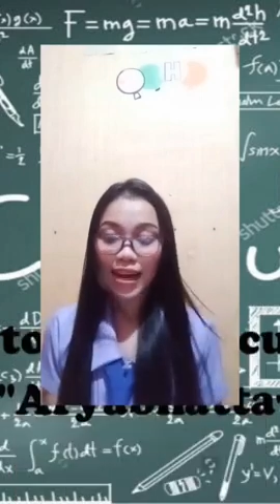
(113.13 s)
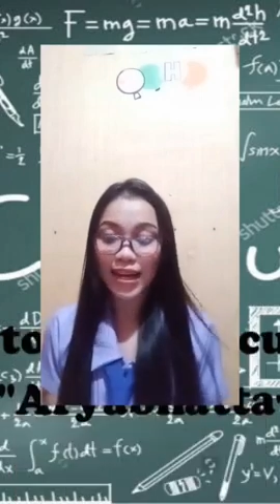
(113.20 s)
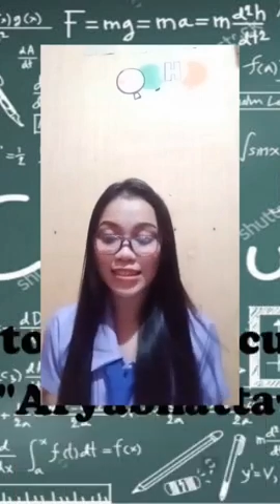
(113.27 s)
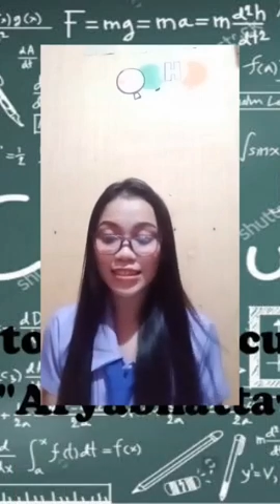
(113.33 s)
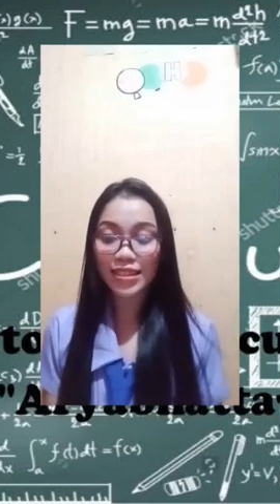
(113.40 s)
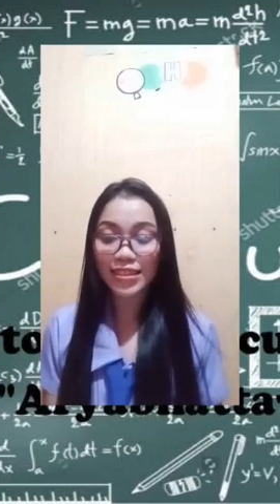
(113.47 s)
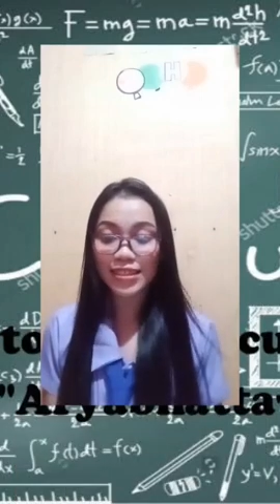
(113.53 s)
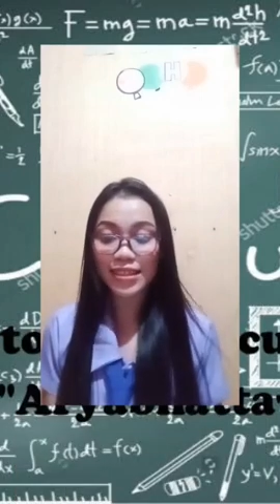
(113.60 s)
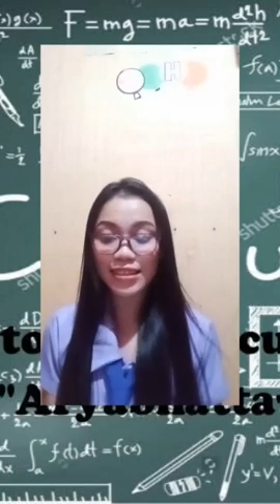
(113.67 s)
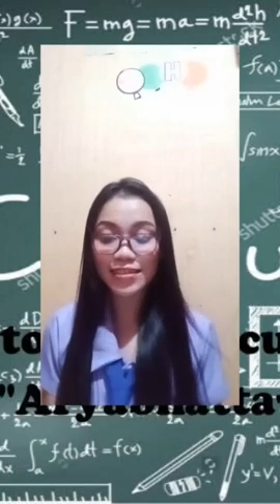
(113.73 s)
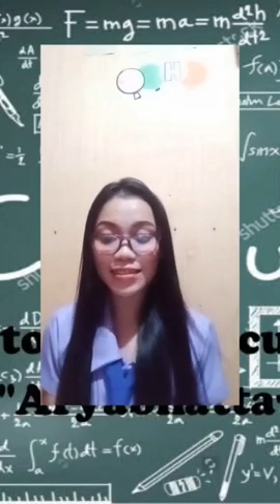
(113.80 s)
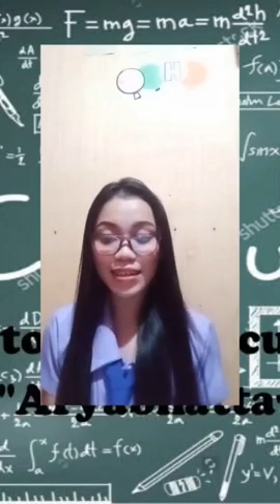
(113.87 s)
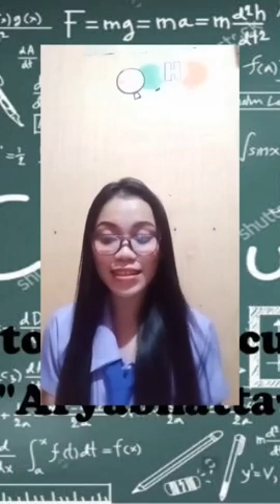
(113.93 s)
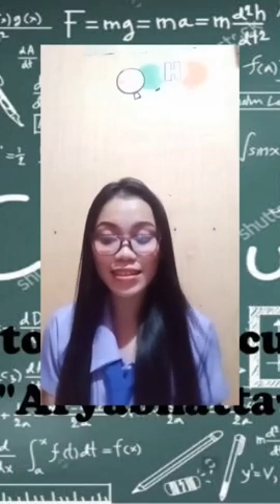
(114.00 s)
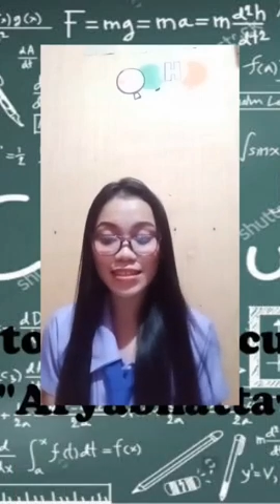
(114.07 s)
and the
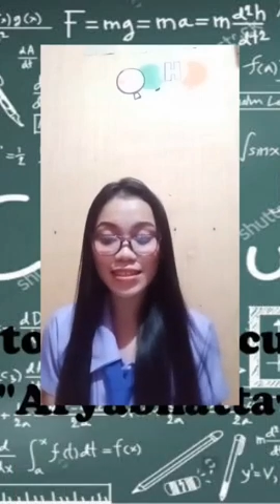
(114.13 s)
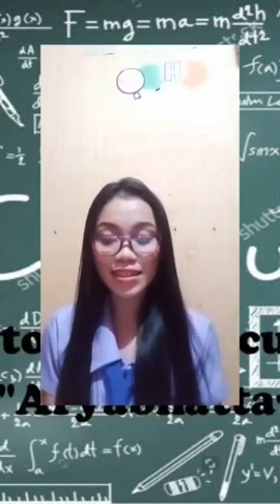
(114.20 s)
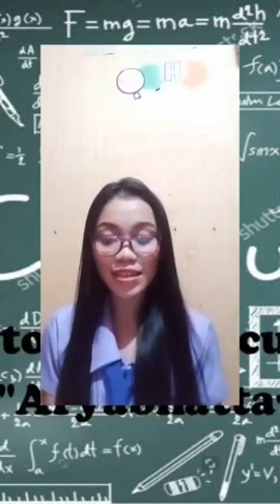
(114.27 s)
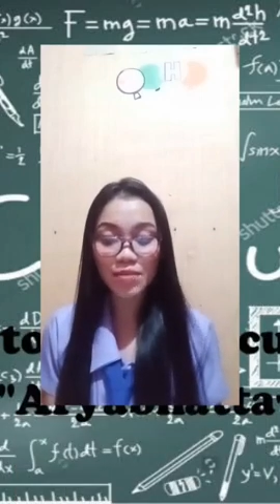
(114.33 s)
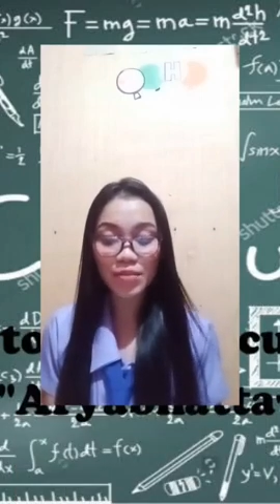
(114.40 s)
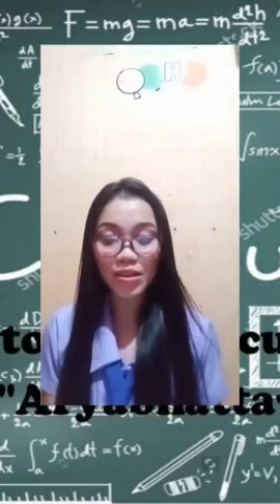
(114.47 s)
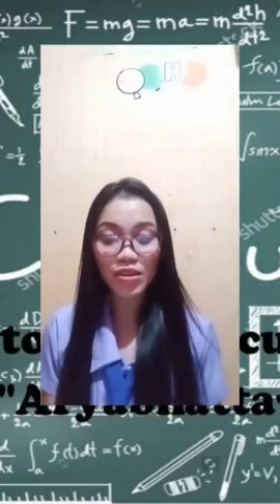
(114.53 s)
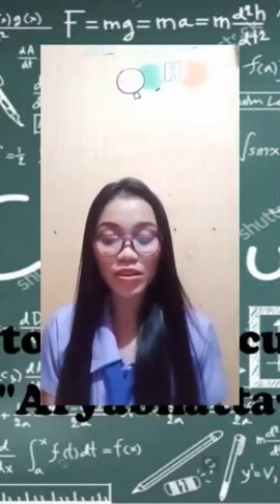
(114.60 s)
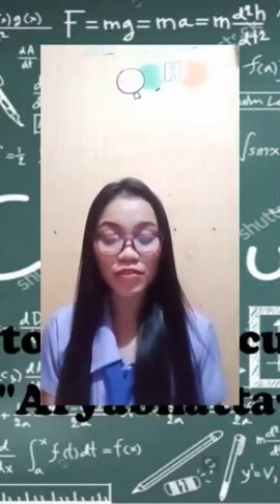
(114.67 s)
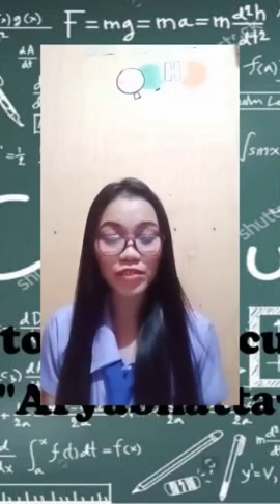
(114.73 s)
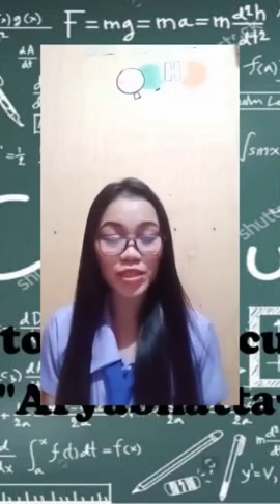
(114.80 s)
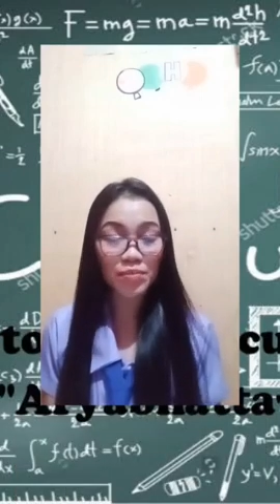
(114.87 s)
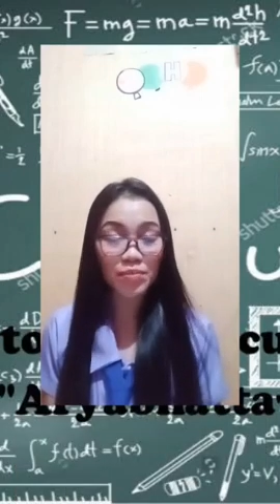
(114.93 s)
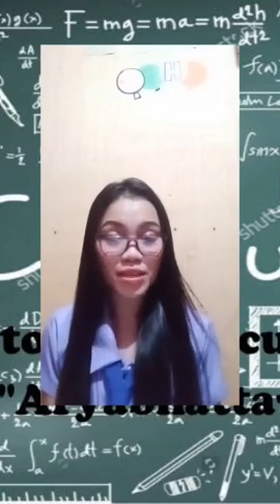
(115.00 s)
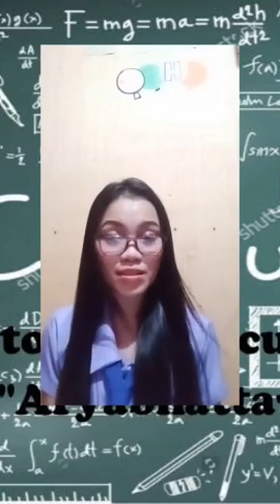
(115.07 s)
integral is the limit
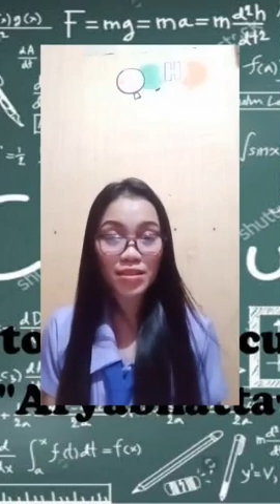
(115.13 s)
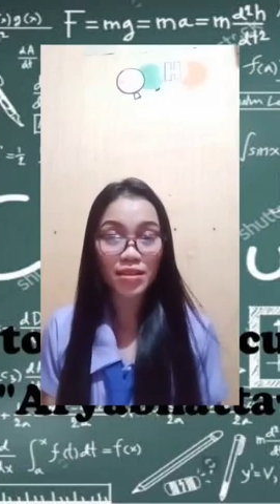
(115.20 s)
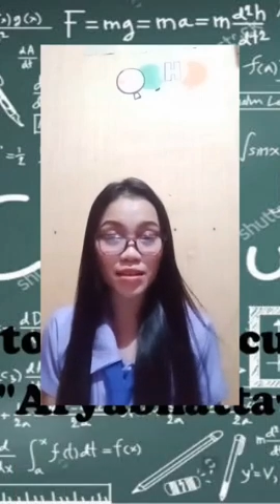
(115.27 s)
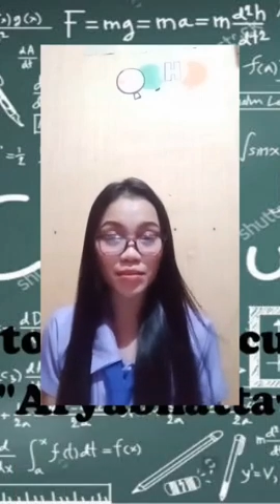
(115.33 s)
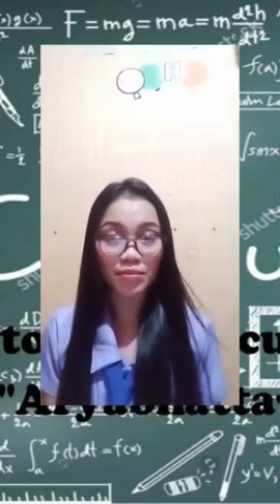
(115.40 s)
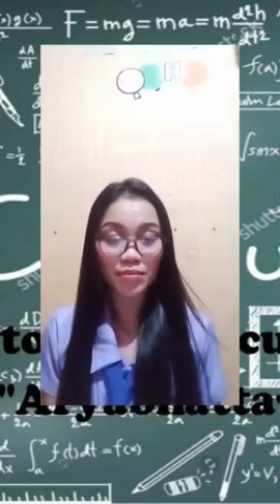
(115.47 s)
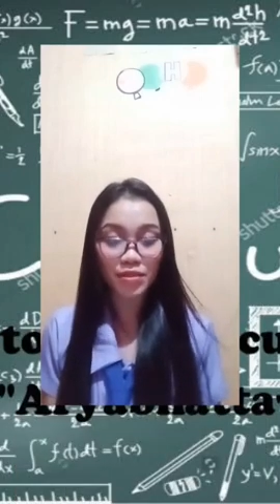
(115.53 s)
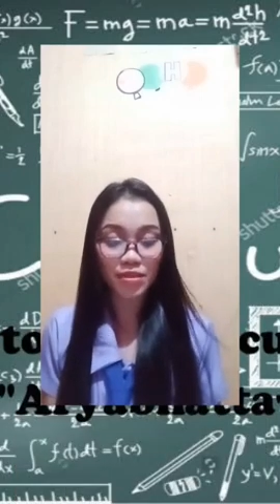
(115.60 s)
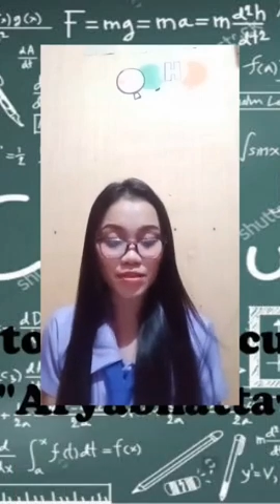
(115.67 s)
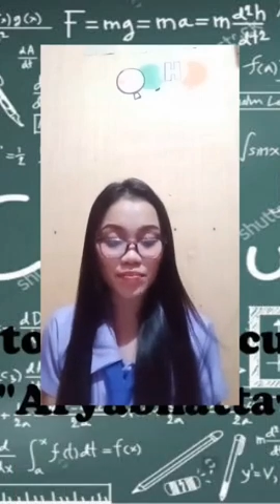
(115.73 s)
of Riemann sums.